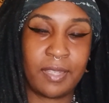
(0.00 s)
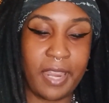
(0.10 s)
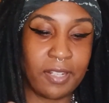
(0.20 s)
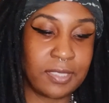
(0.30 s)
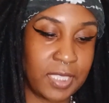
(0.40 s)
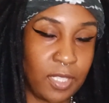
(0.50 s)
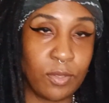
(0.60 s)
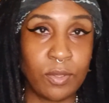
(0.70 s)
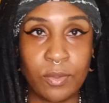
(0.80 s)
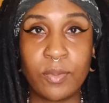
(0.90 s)
They are
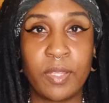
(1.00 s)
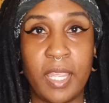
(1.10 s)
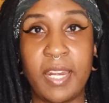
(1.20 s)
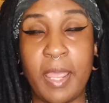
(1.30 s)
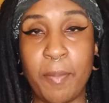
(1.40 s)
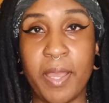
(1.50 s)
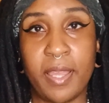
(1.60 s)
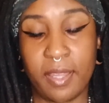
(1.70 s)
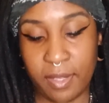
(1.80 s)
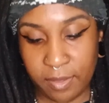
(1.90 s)
single in their
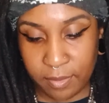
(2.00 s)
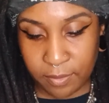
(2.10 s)
mind.